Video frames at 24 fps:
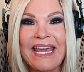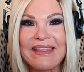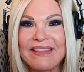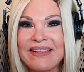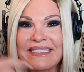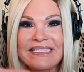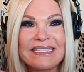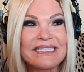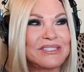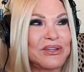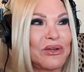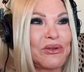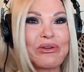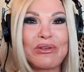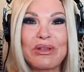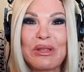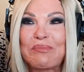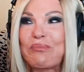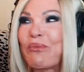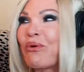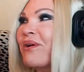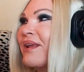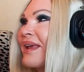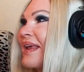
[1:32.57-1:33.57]
This is early
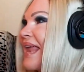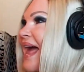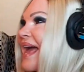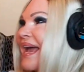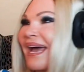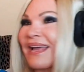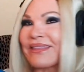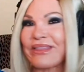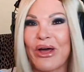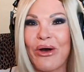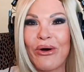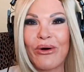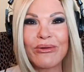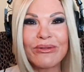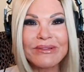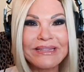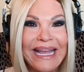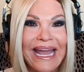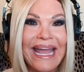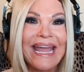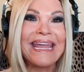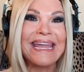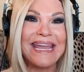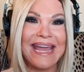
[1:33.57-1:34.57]
morning. I got the whole
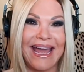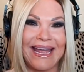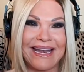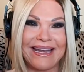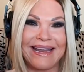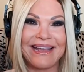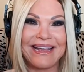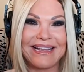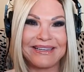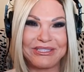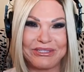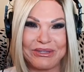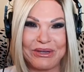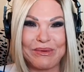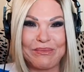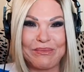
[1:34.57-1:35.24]
day yet to